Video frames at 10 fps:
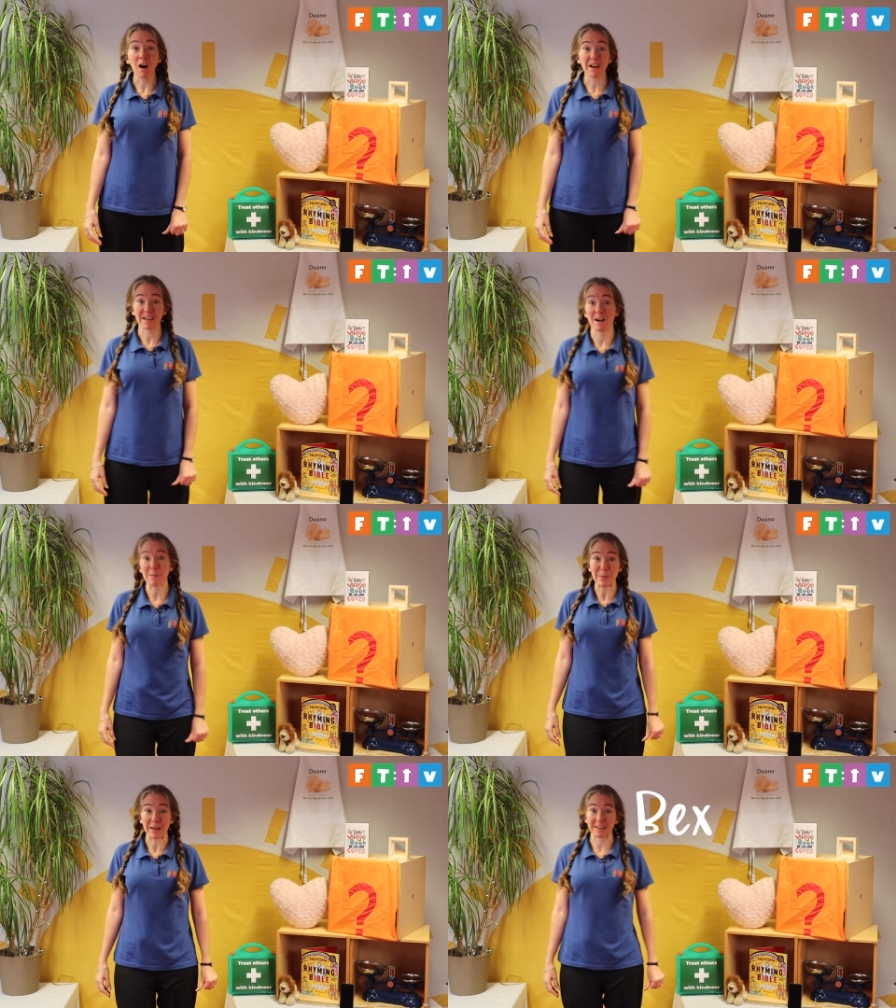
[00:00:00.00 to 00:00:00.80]
Hi,
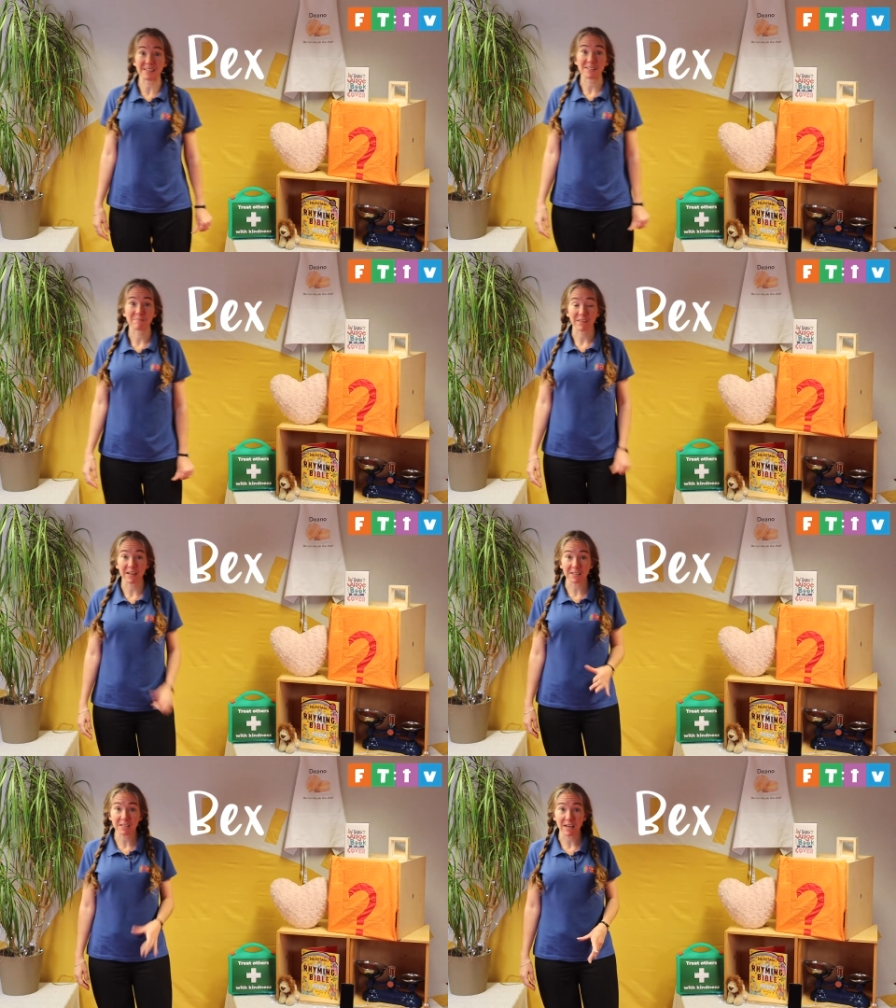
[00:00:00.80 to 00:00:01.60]
I'm Bex,
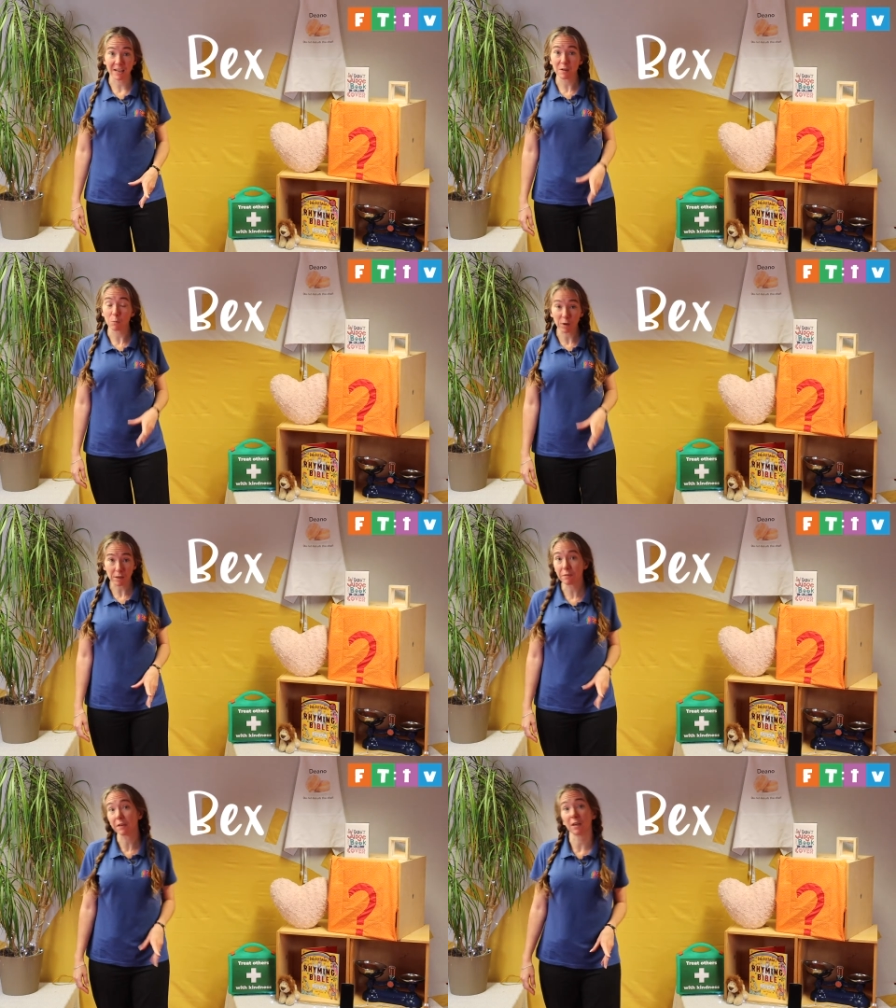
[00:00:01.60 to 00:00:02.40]
and today we're
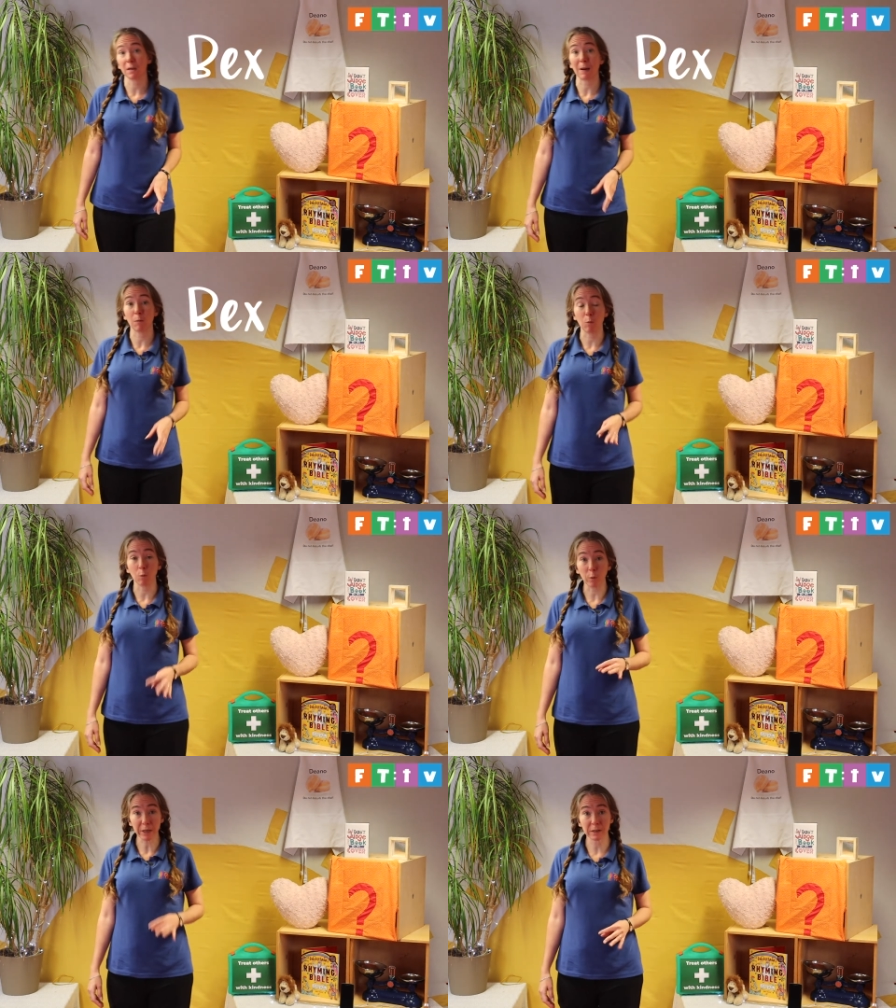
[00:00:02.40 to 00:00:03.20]
thinking about what
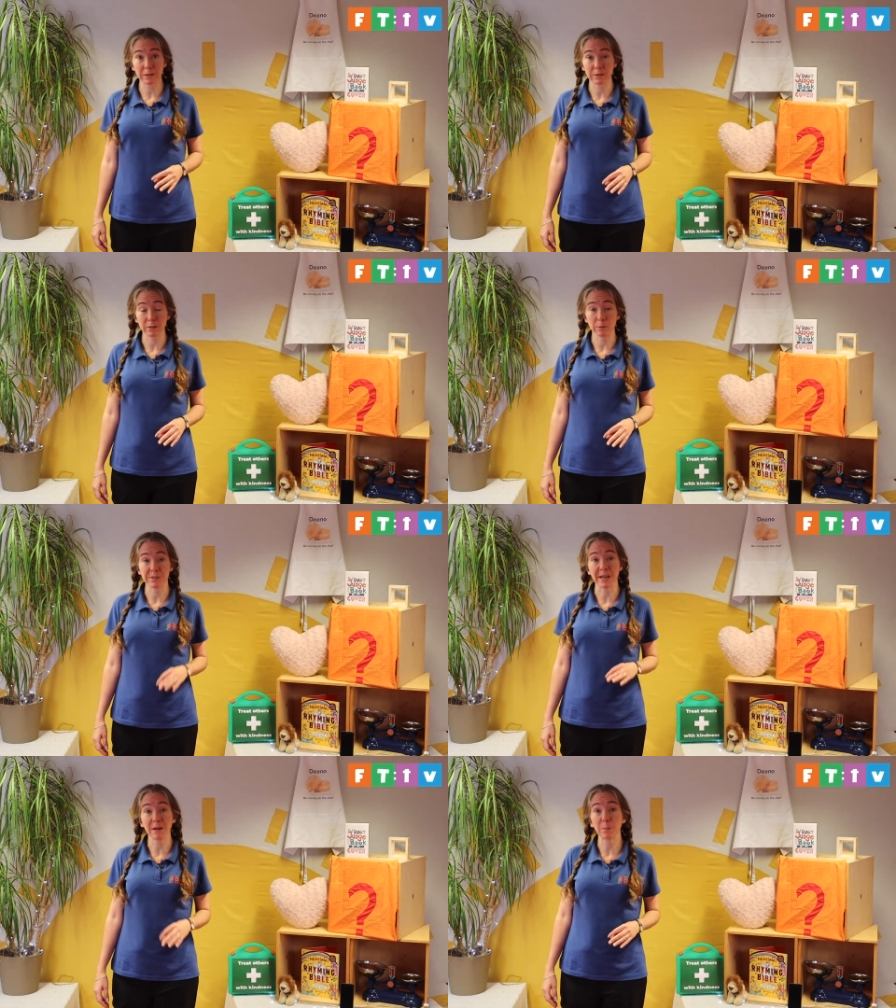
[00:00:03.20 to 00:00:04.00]
we can do
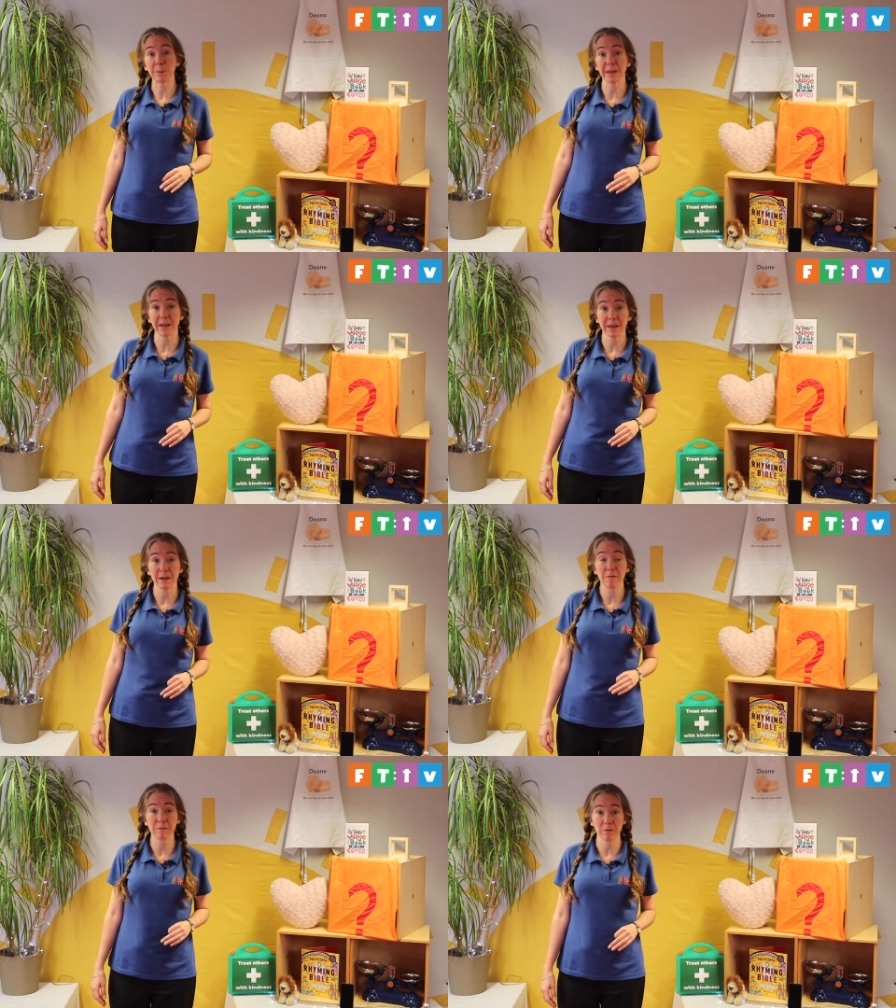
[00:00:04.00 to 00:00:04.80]
to help care
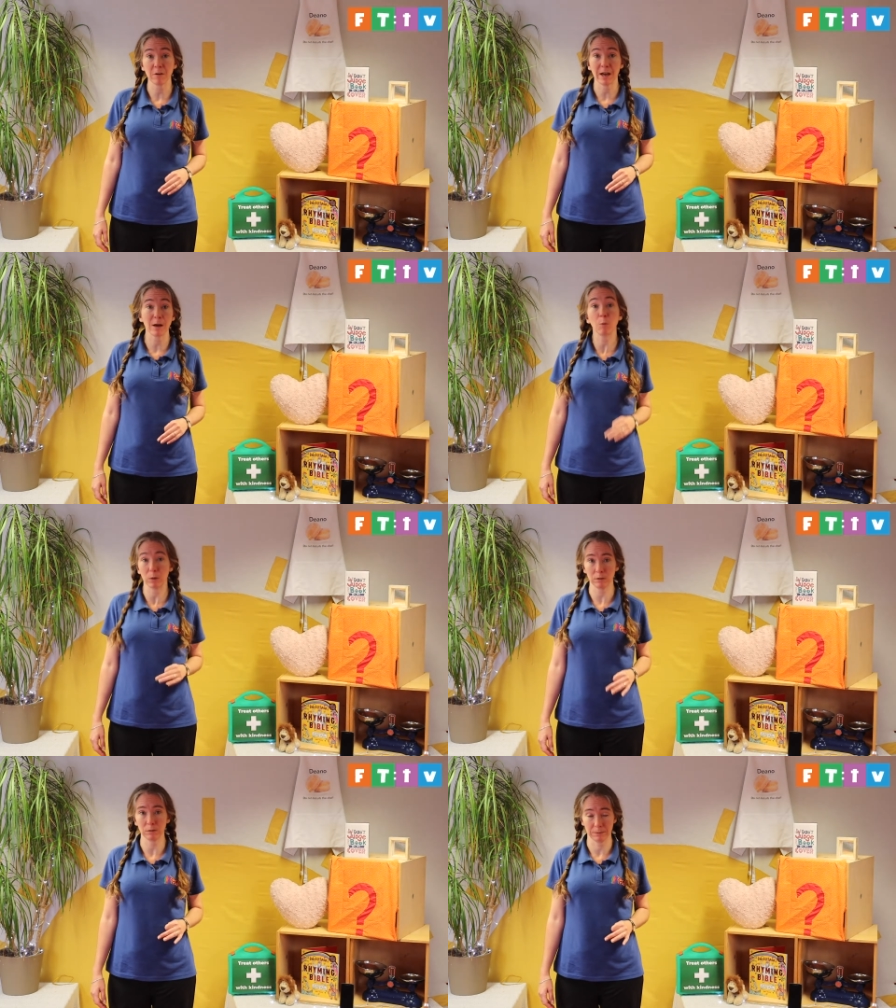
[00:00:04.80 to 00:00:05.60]
for our
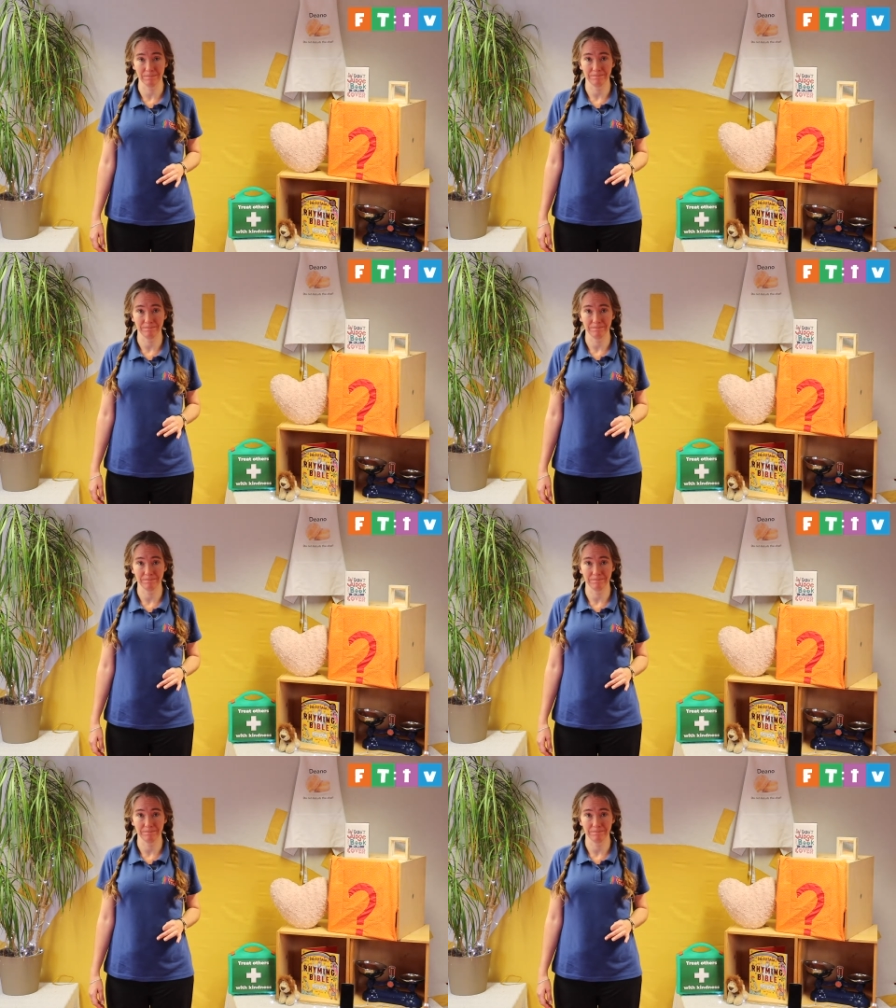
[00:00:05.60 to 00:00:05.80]
world.